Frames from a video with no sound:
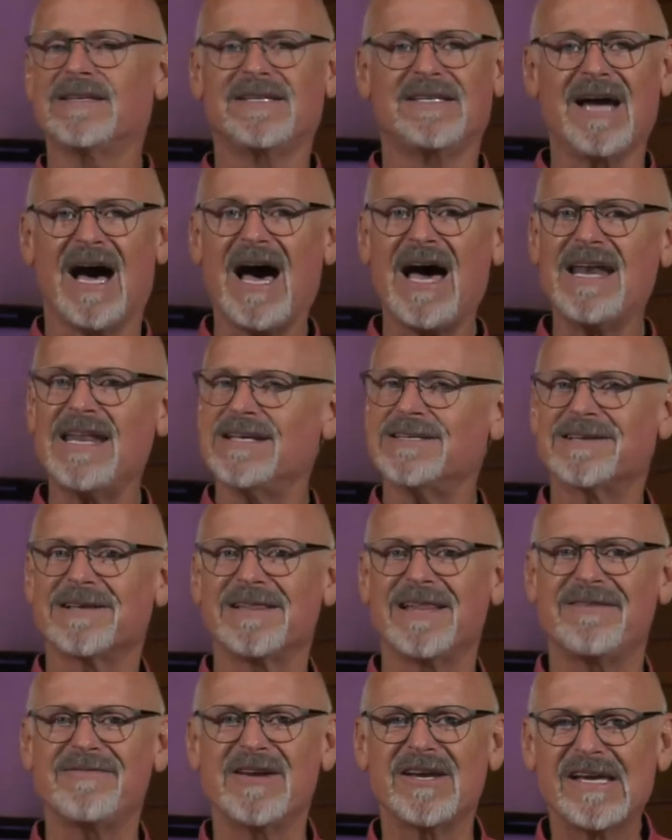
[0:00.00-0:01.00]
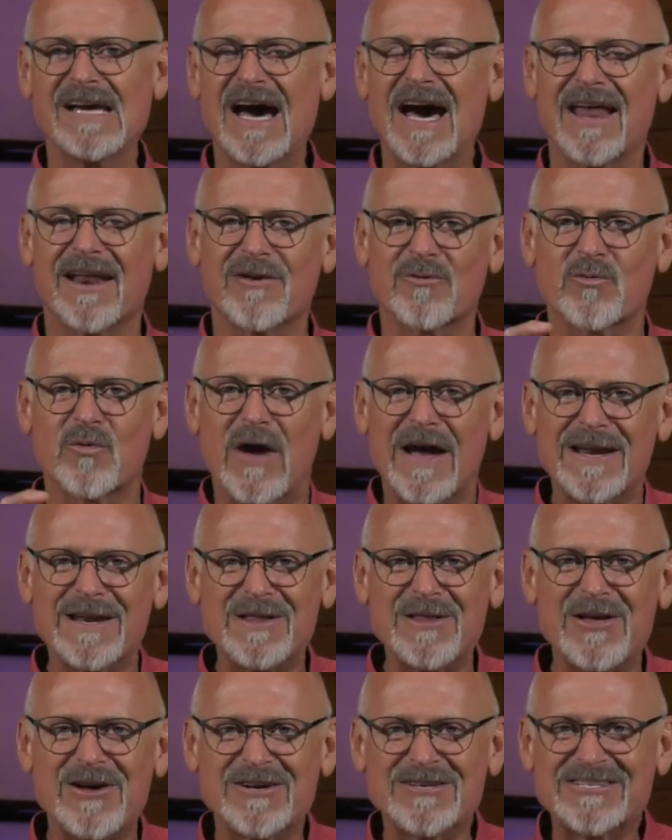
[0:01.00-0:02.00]
God is a loving God. And right
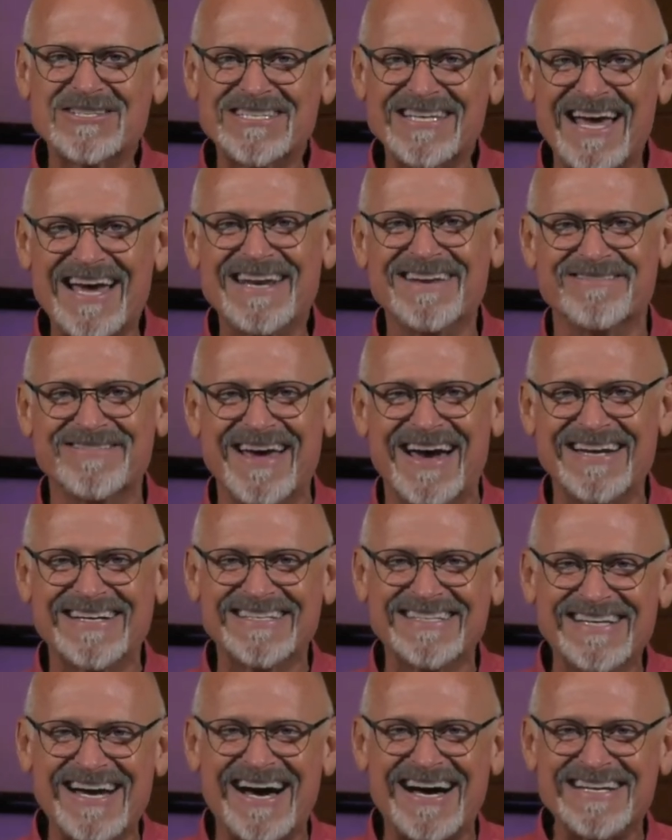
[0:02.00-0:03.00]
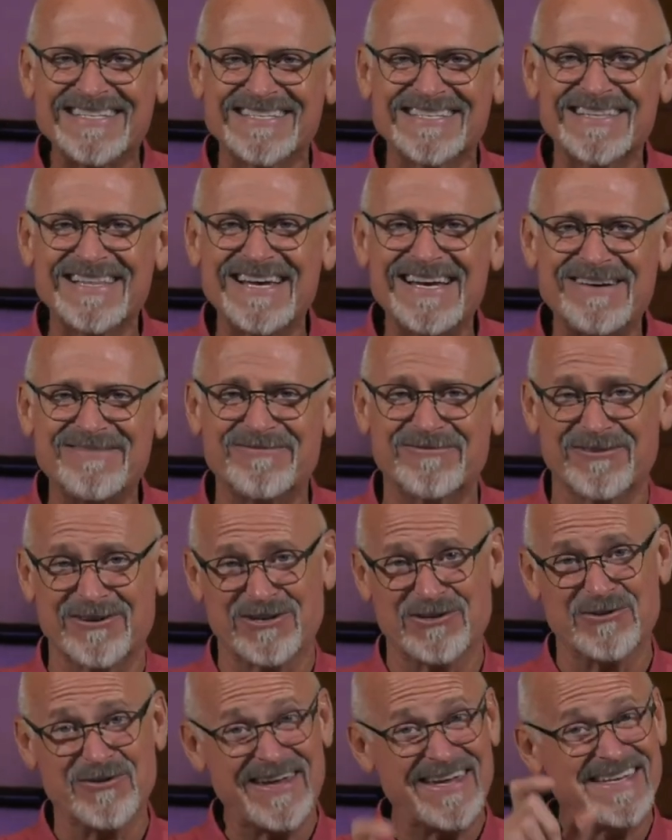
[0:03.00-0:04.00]
alongside of that, God's love for
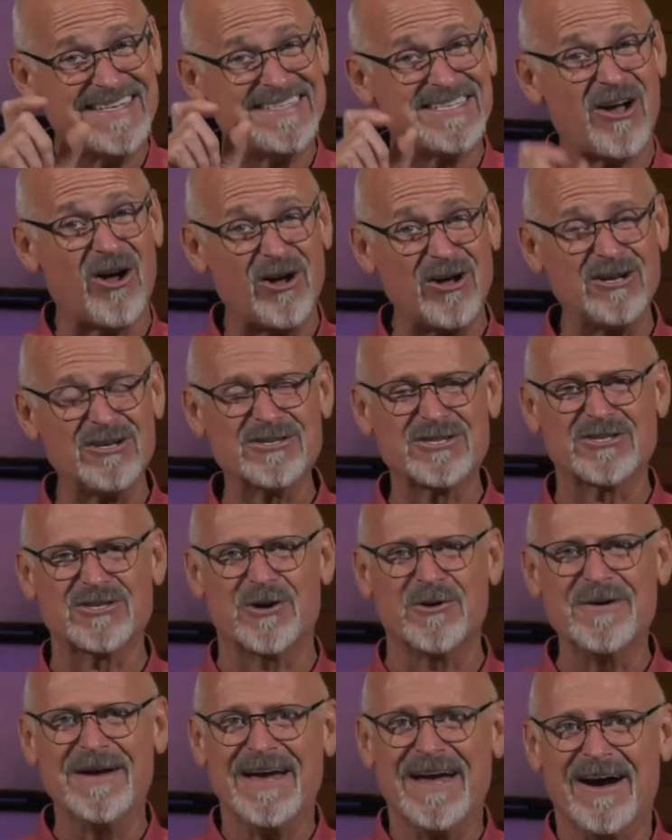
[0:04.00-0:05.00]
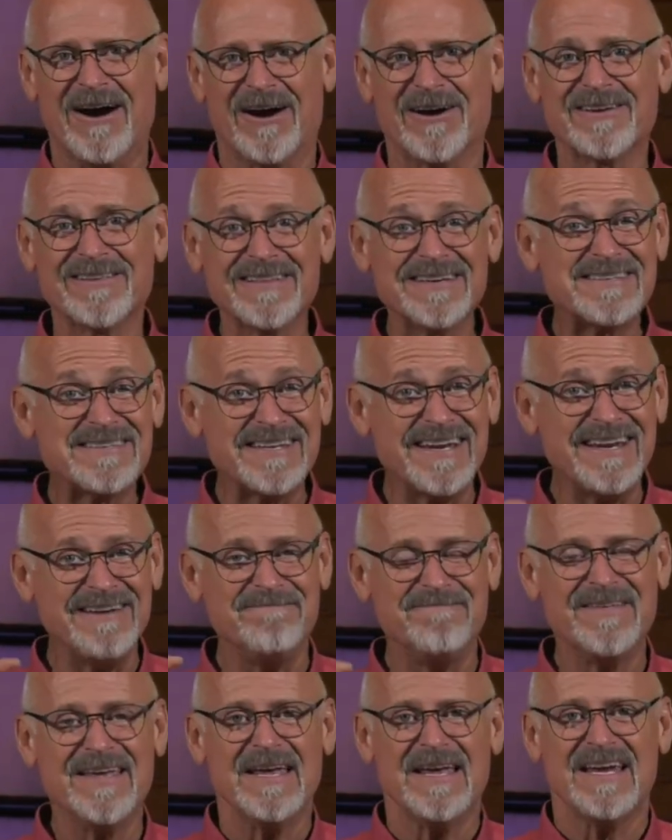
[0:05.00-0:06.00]
you, he's also, are you listening?
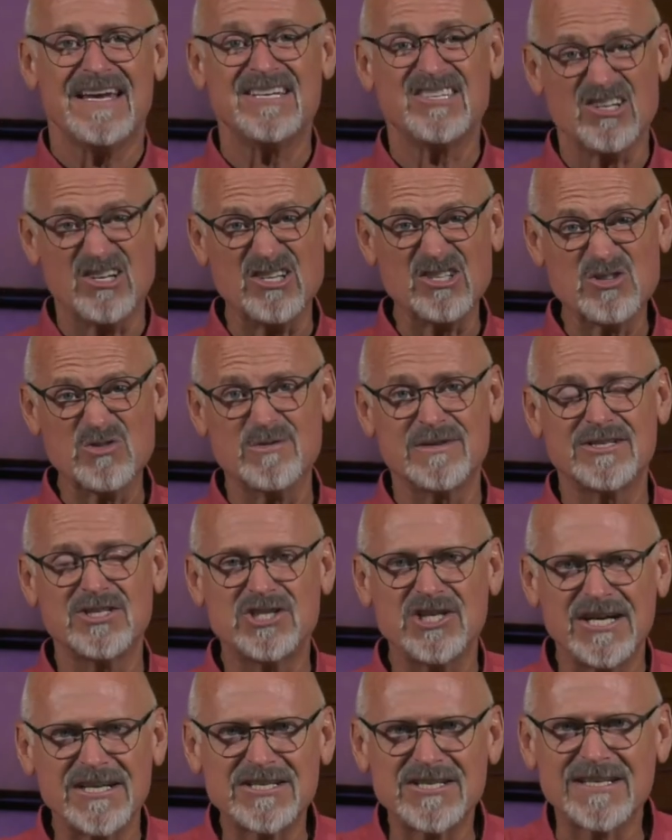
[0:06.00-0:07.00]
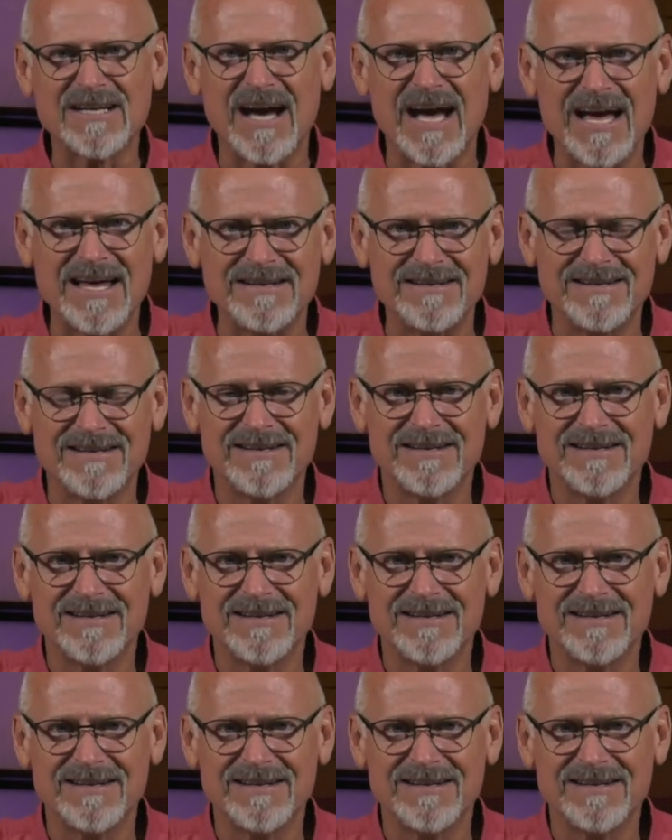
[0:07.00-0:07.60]
He's also a just God.